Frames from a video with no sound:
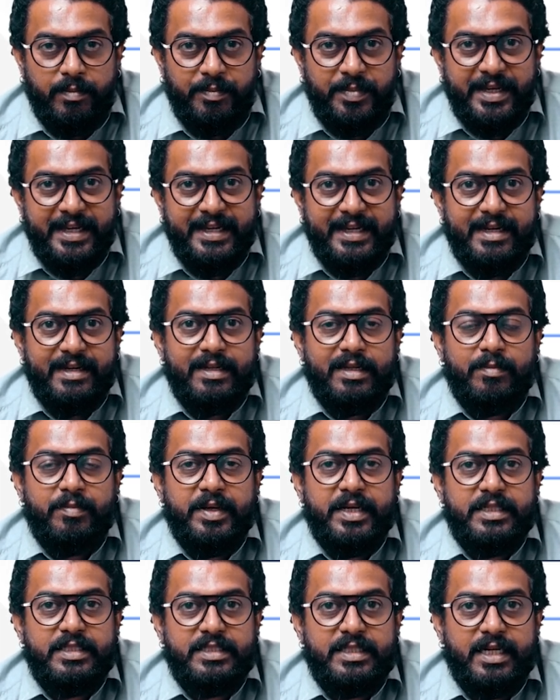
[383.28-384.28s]
be in the
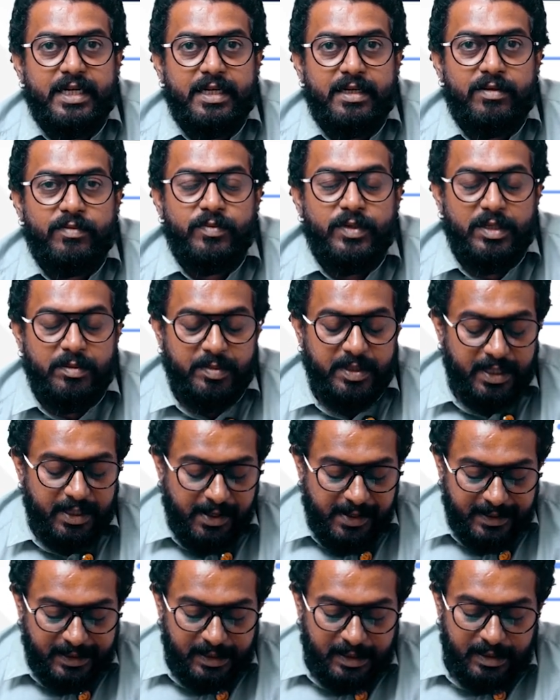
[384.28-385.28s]
bedside will
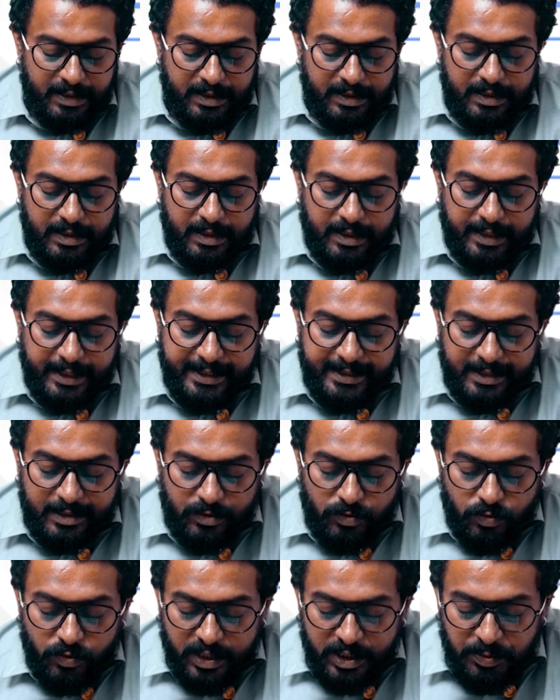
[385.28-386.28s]
be
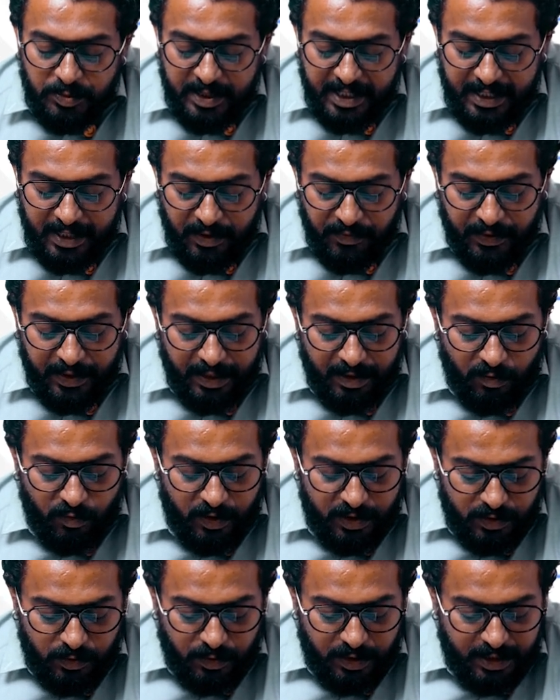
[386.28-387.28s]
related to respiratory failure.
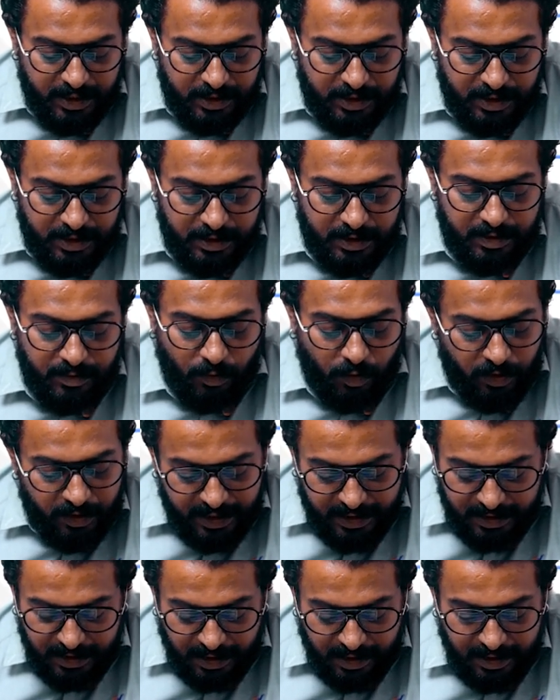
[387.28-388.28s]
Which one is this? All
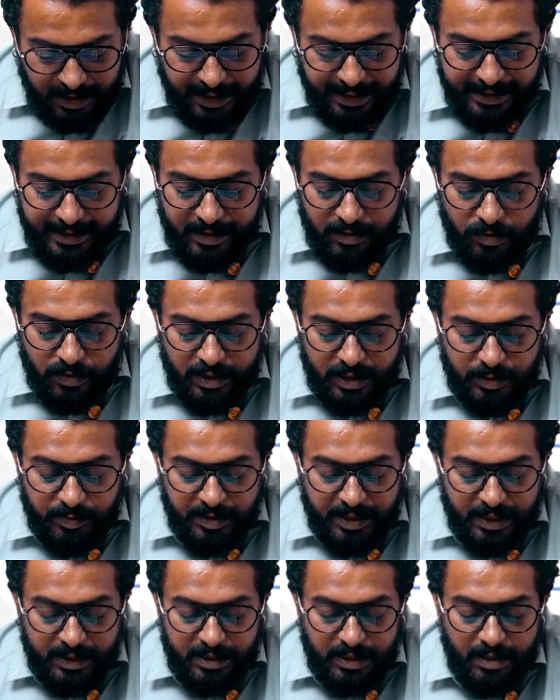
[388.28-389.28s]
these are related to
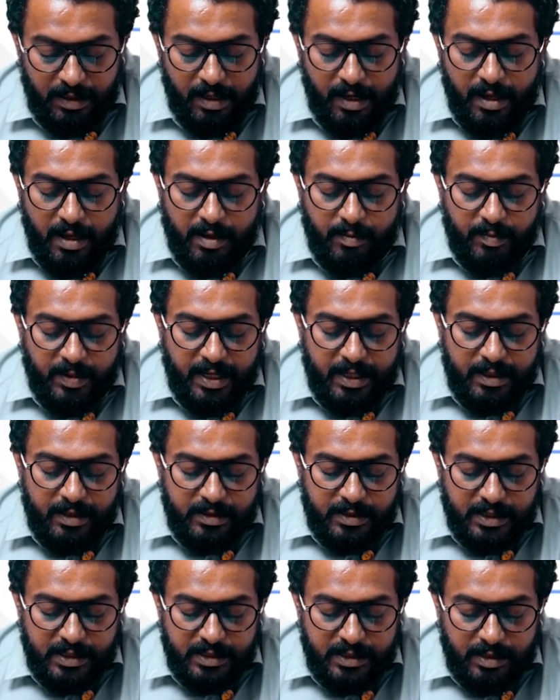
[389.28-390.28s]
respiration,
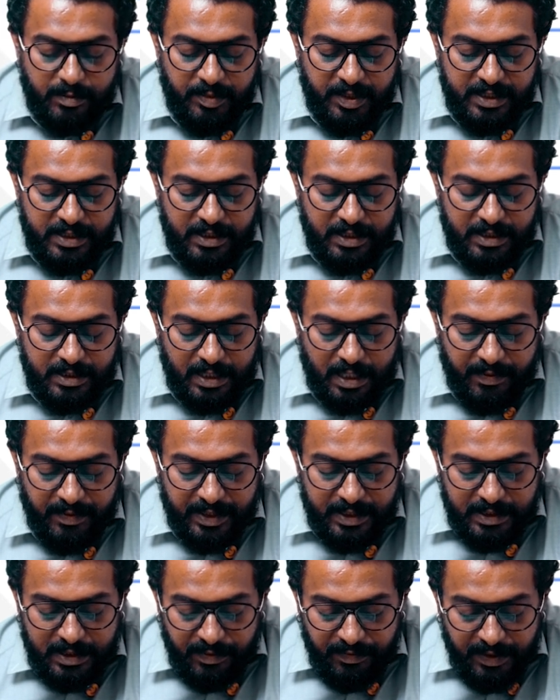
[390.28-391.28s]
but since the patient is
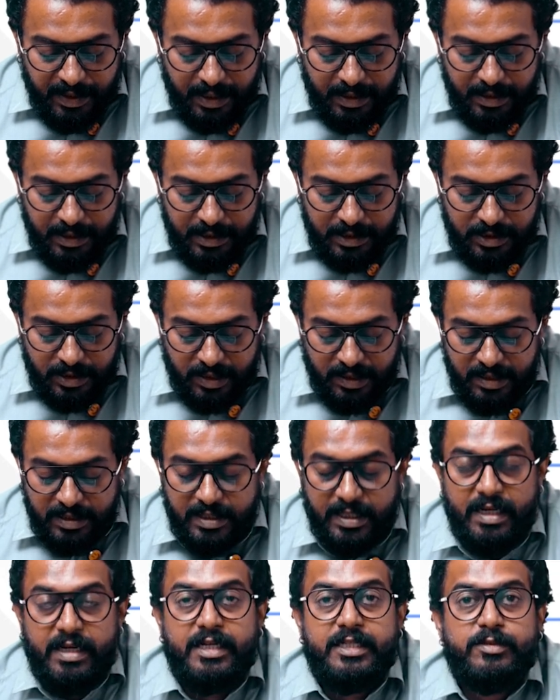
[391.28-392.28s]
having severe
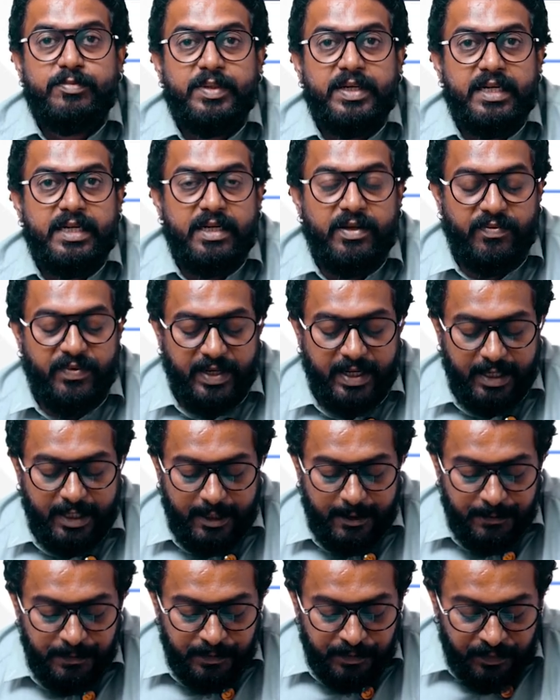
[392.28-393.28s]
distress and respiratory
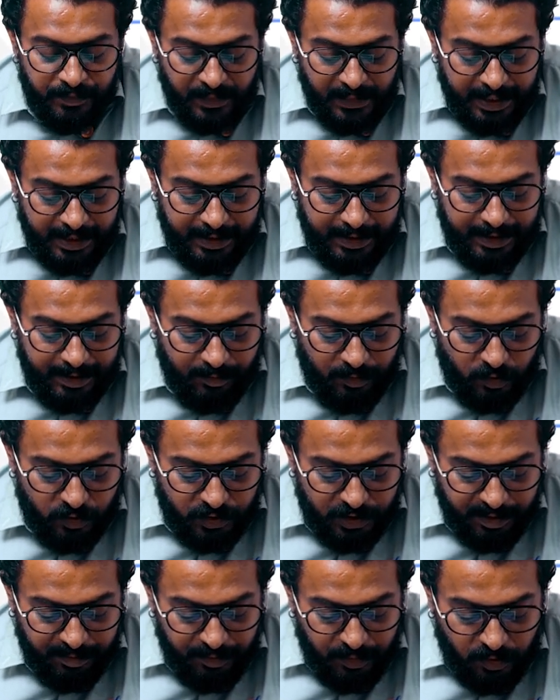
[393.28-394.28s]
failure, the
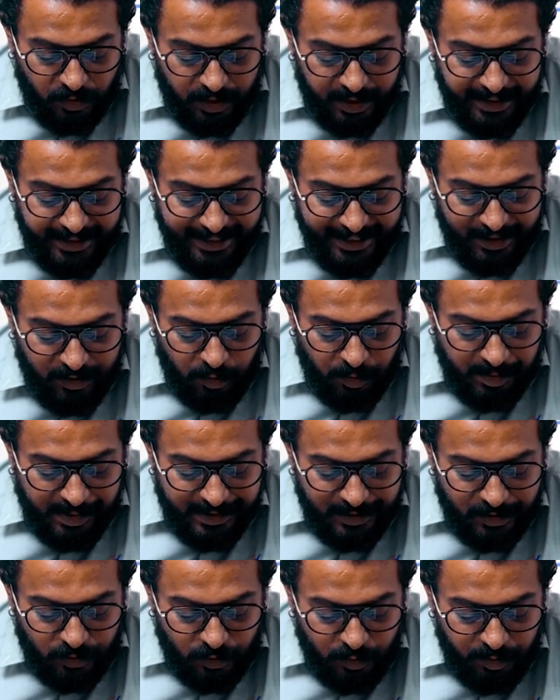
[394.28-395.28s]
most important
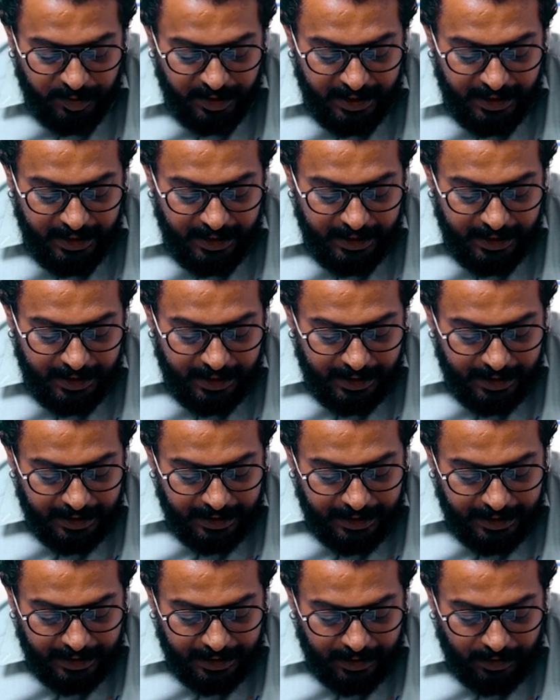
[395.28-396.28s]
equipment should be
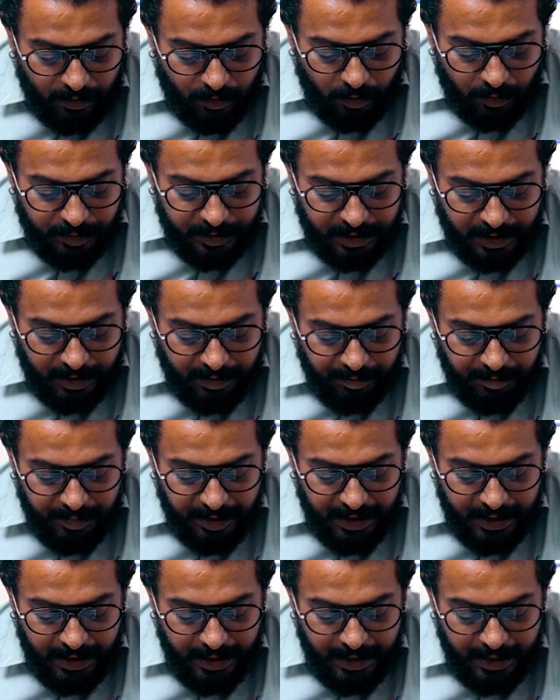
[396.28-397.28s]
option
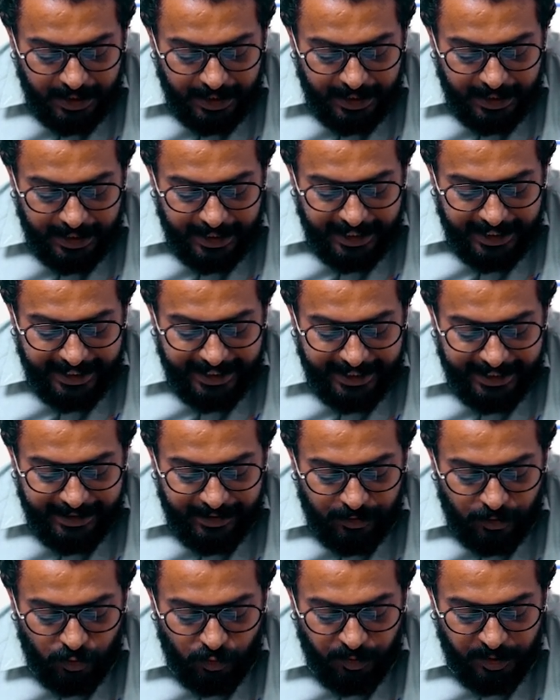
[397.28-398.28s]
B,
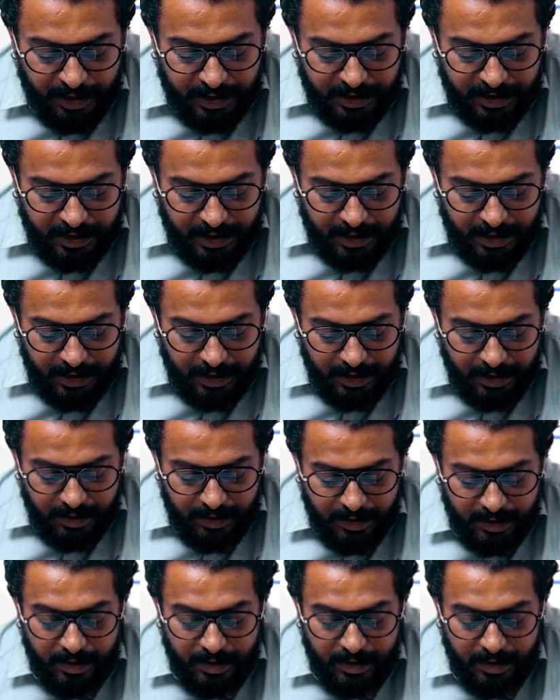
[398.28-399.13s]
intubation